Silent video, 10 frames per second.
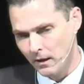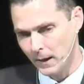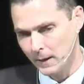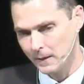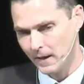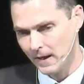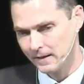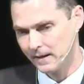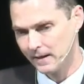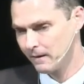And that
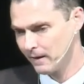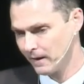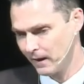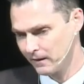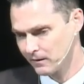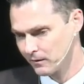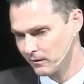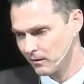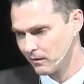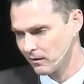Saturday night,
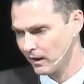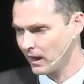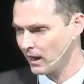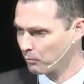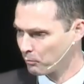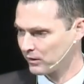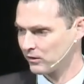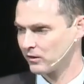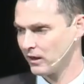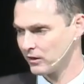I gave a
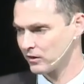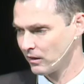presentation,